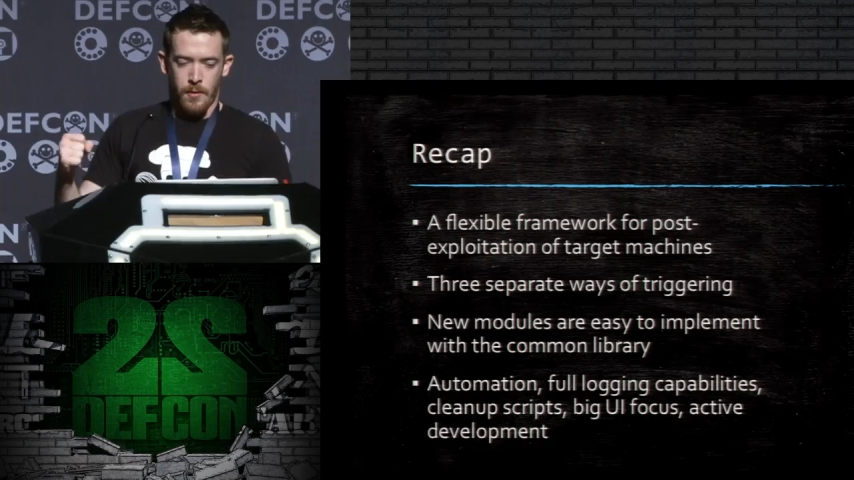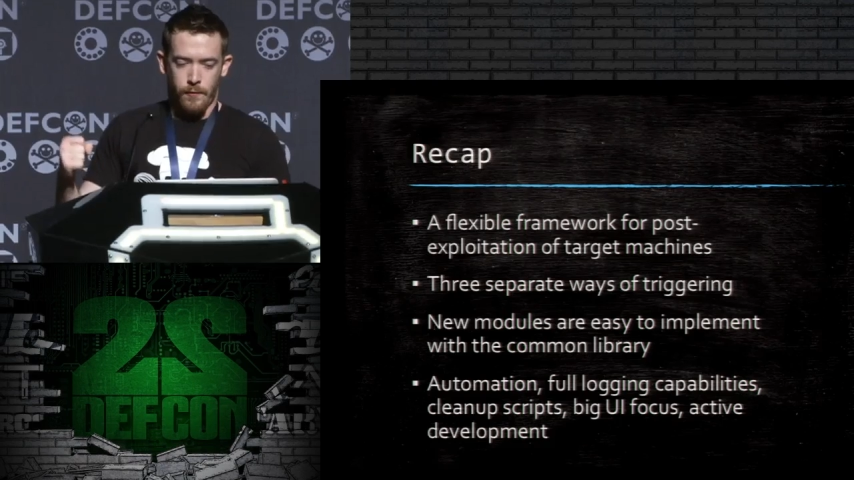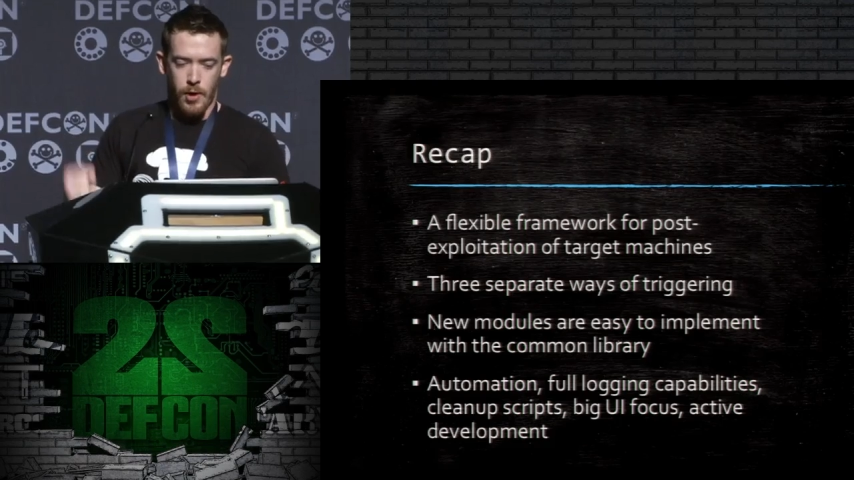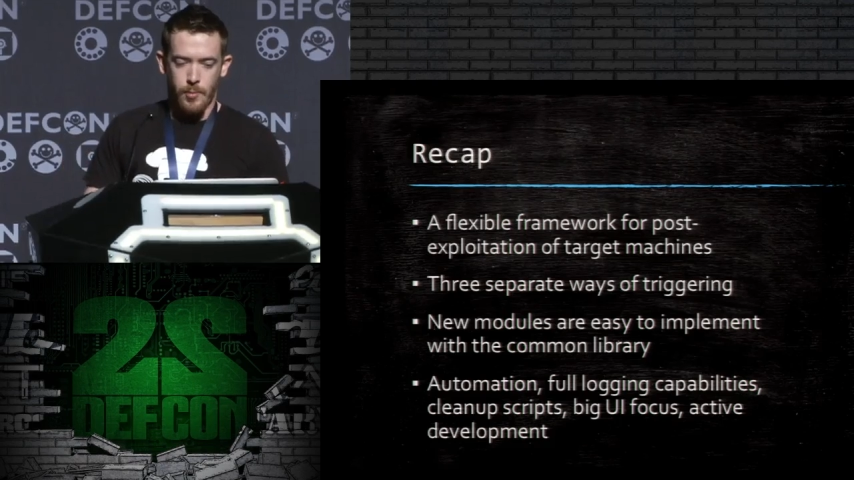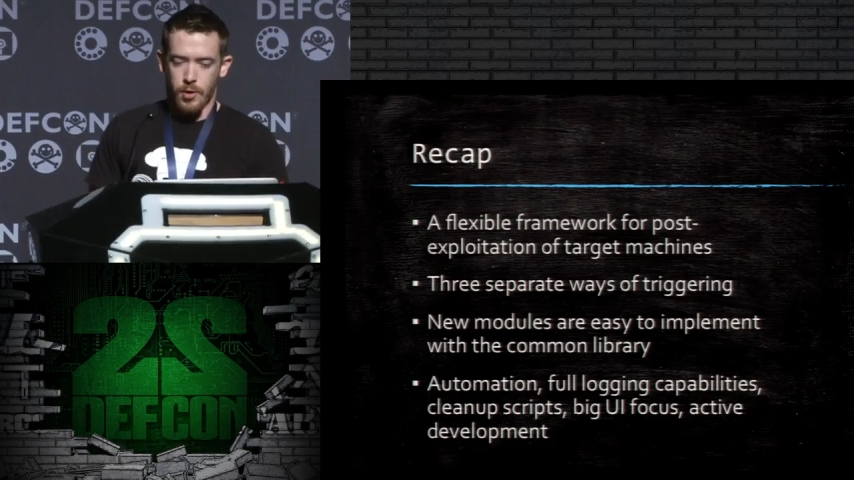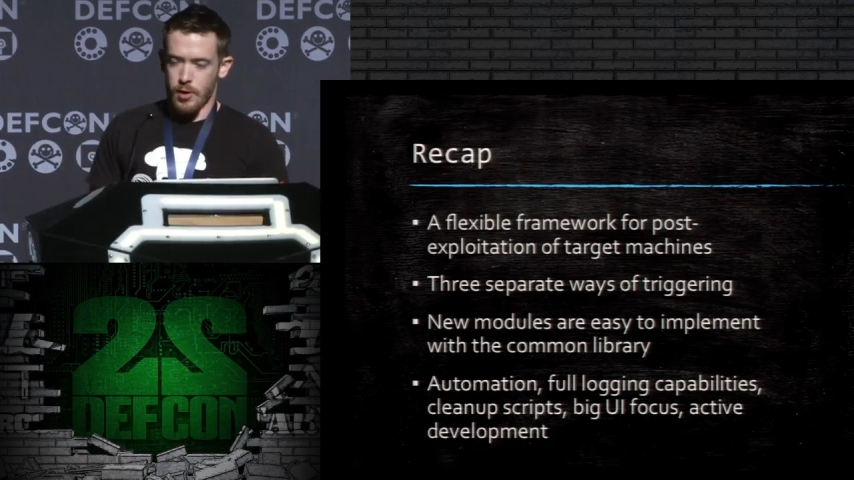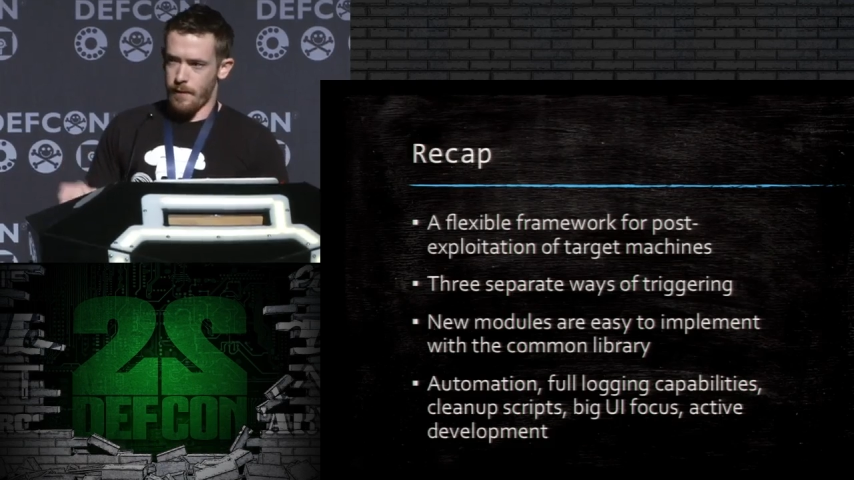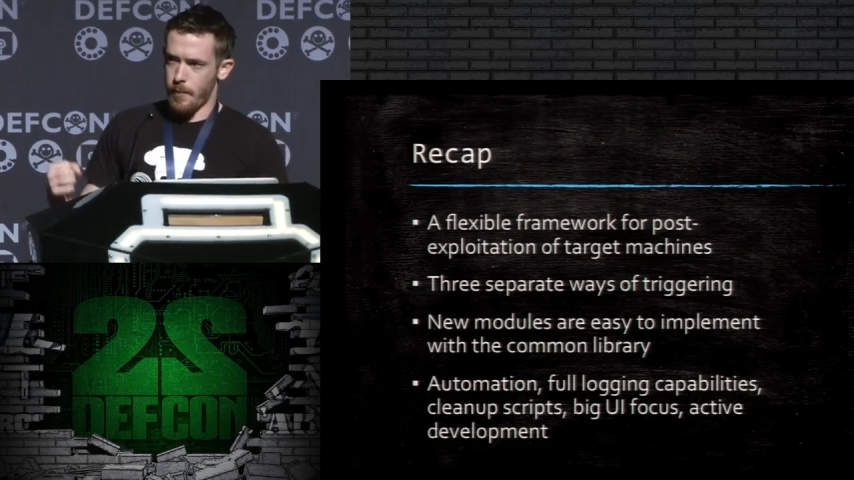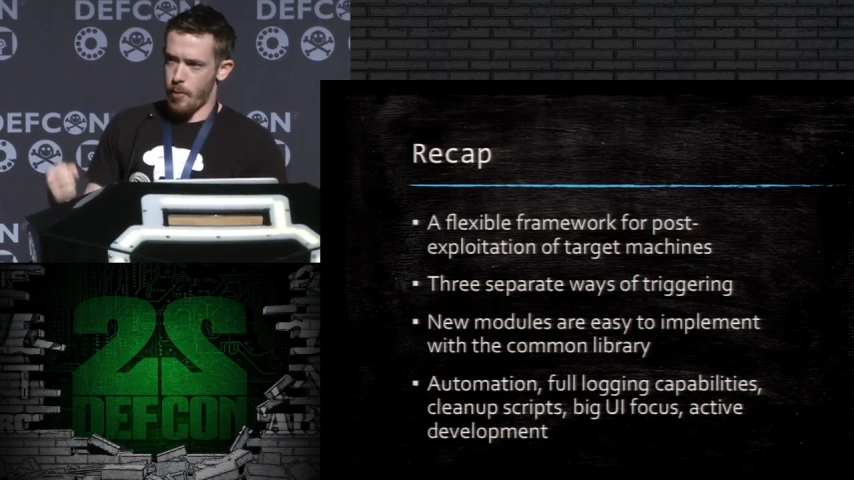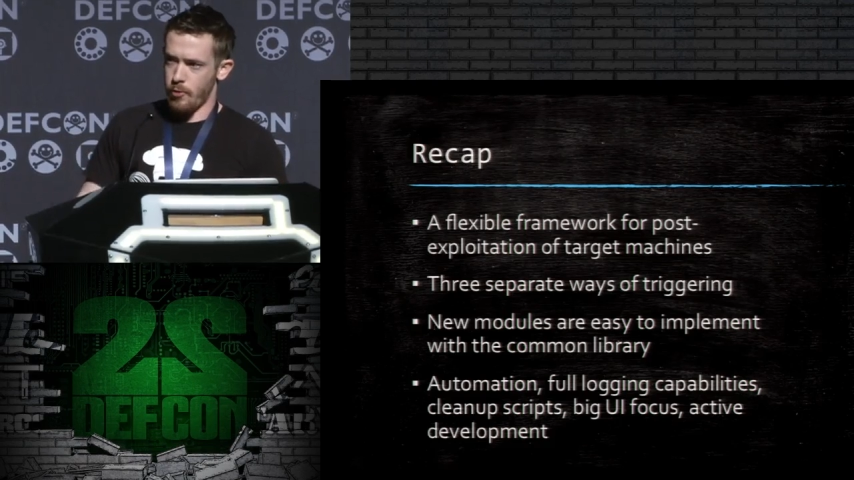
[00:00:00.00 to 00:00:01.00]
framework
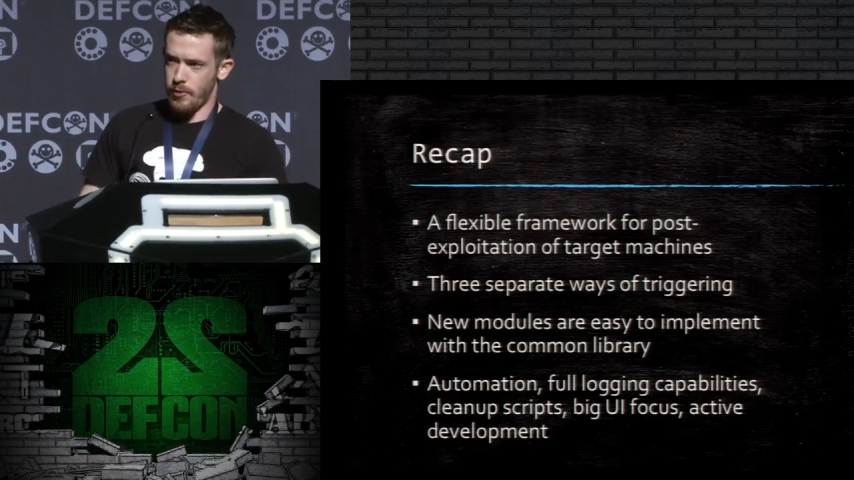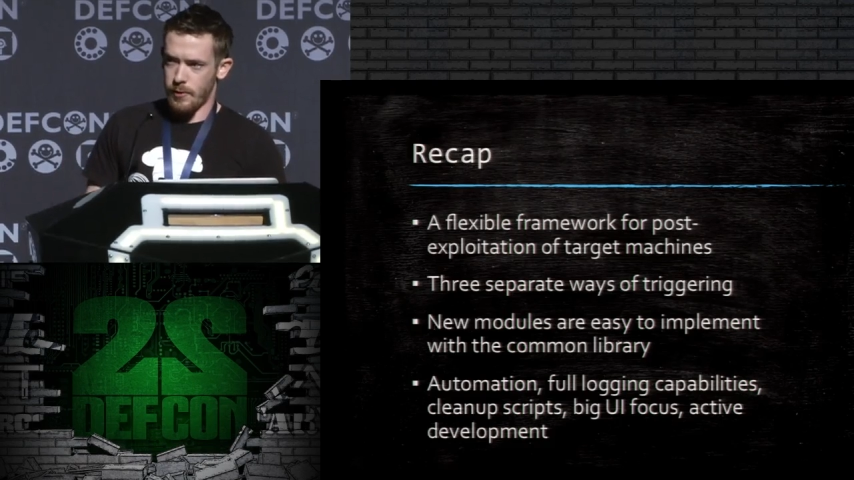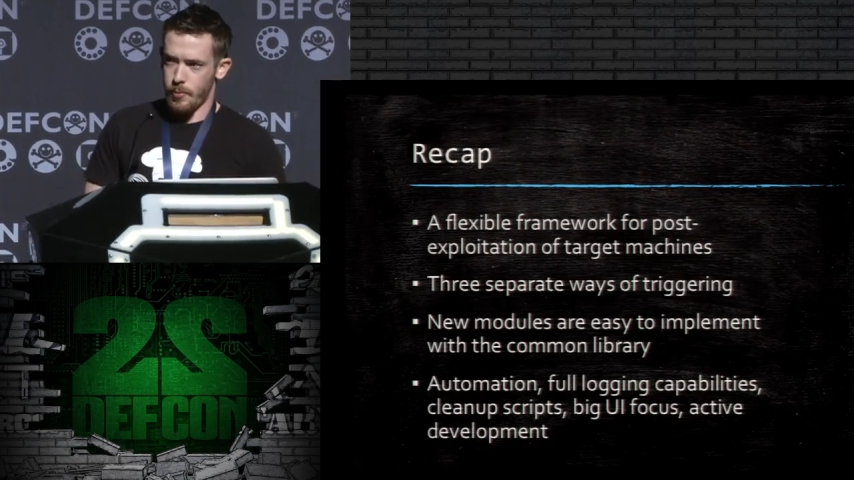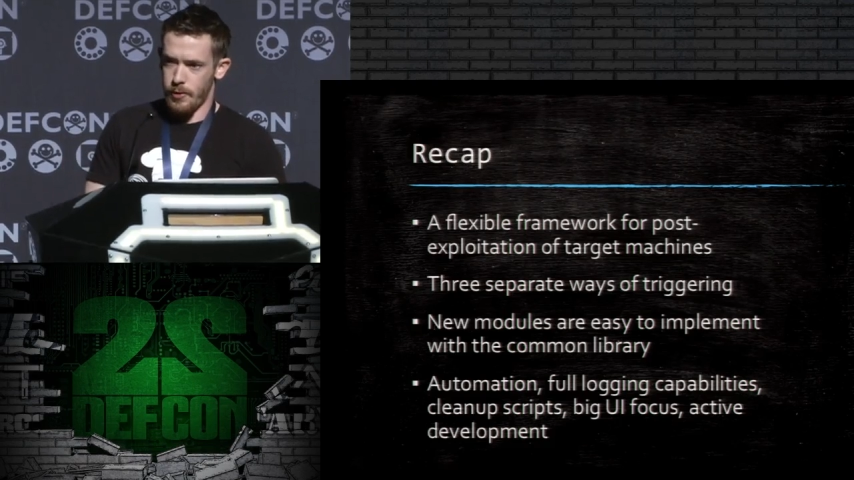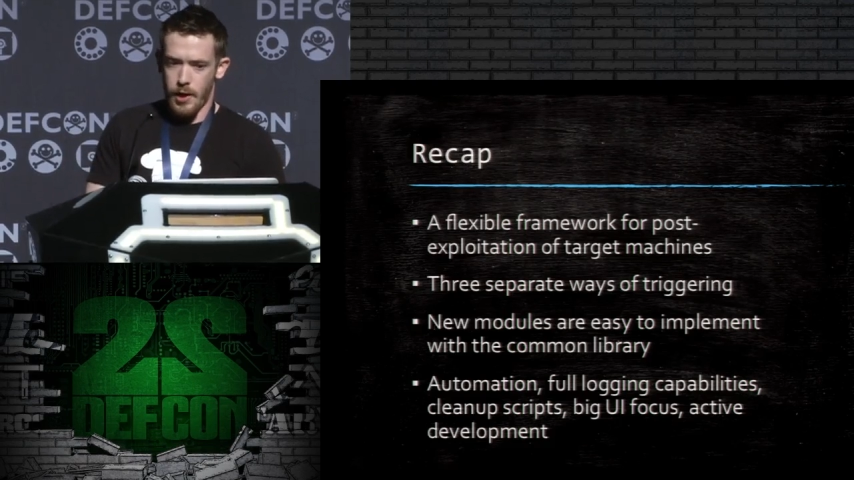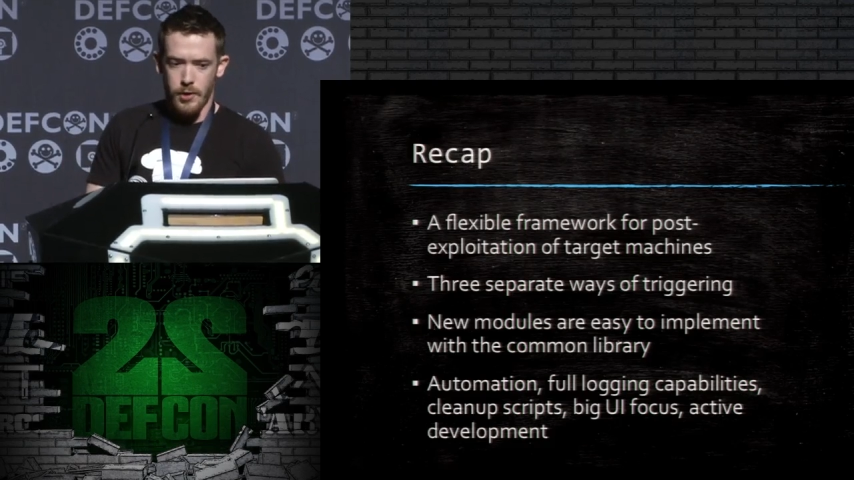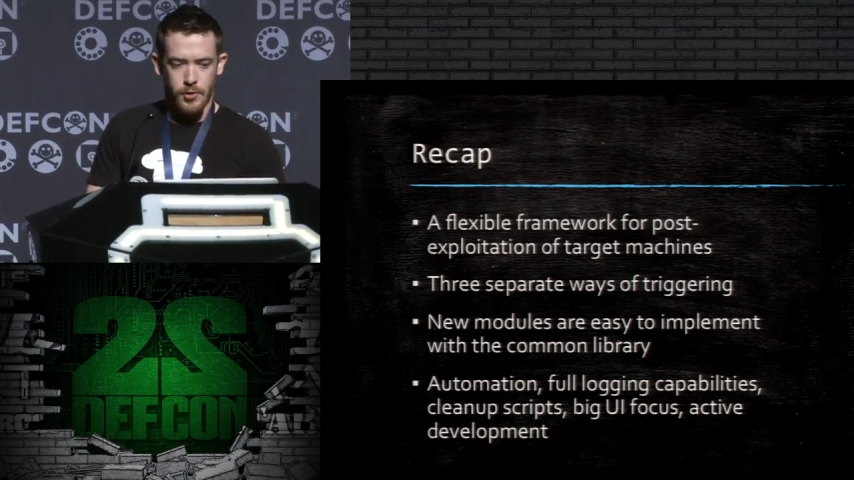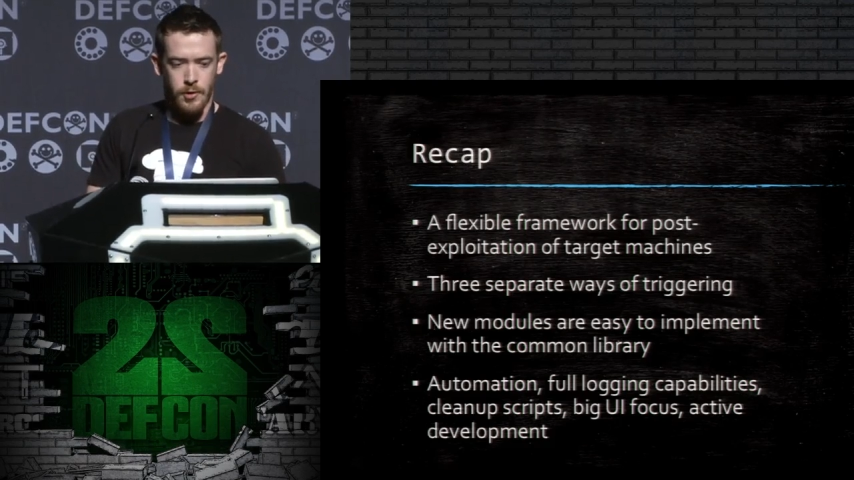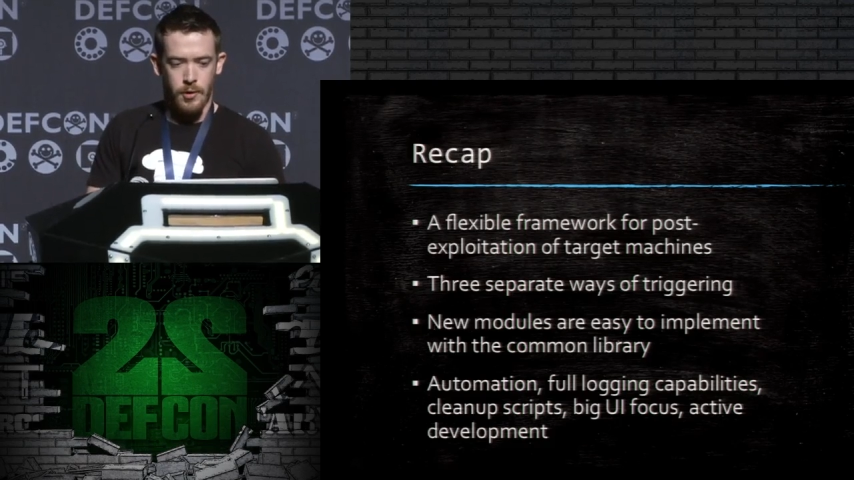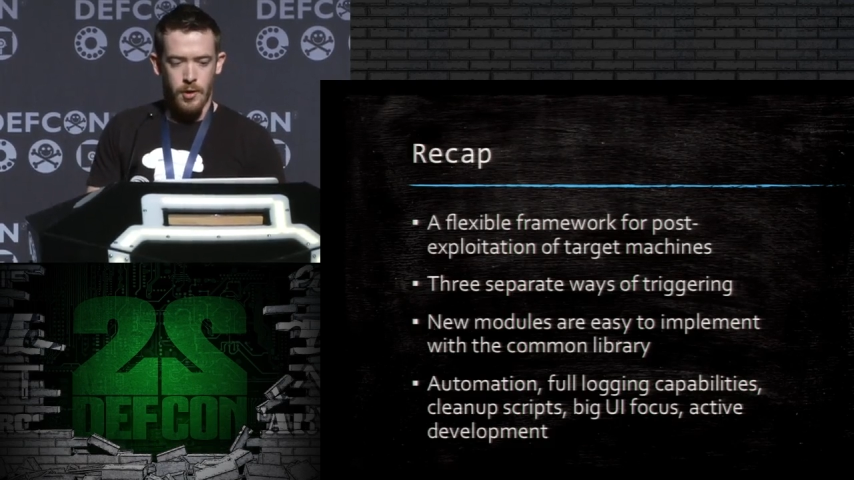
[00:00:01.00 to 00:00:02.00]
for
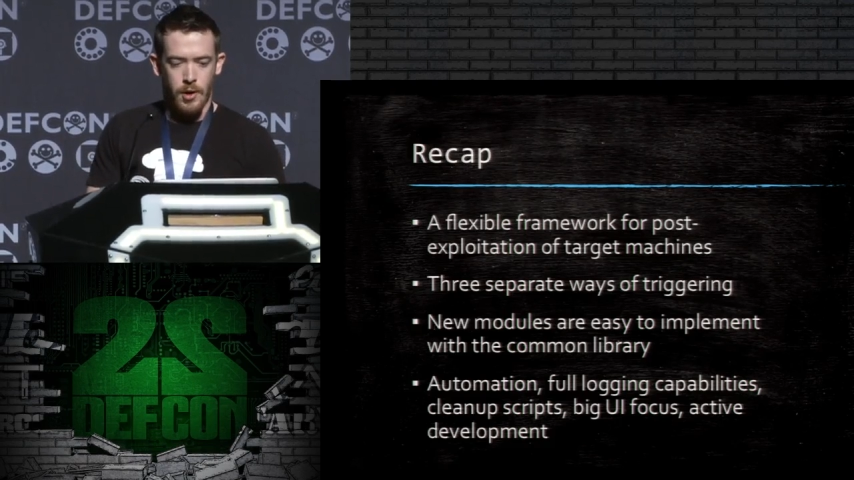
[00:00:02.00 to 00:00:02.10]
post-exploitation